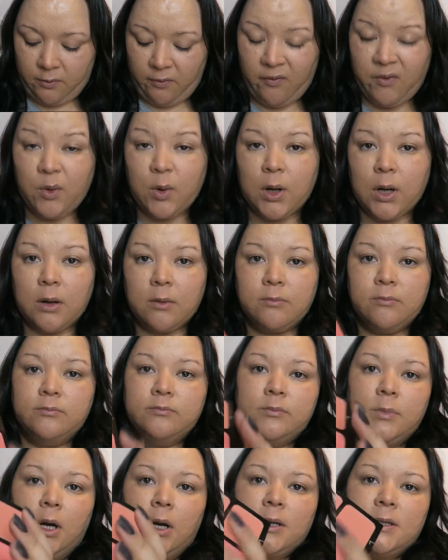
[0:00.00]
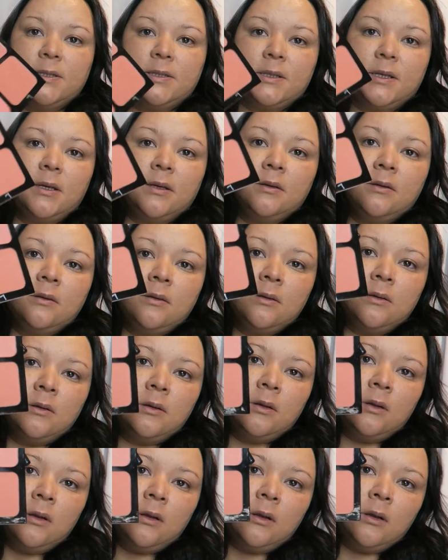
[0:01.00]
4, honestly.
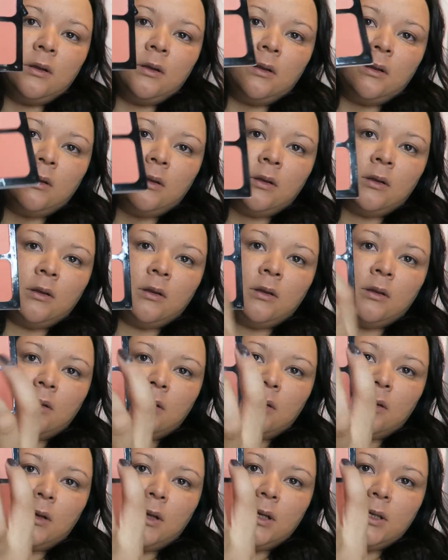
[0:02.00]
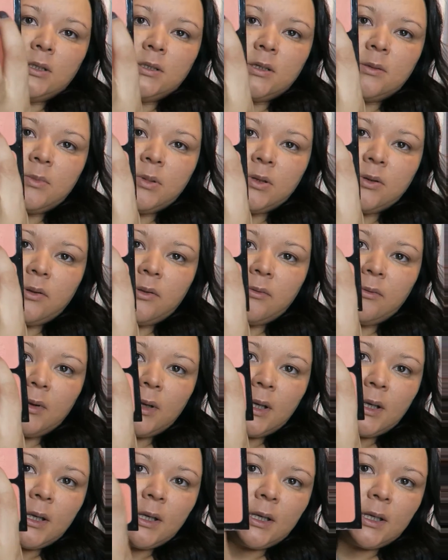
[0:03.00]
Here's number
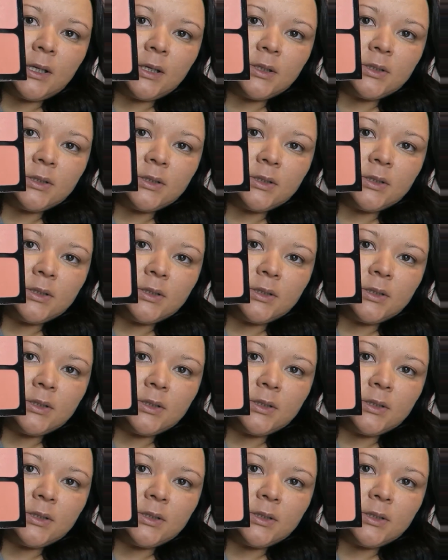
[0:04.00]
3 and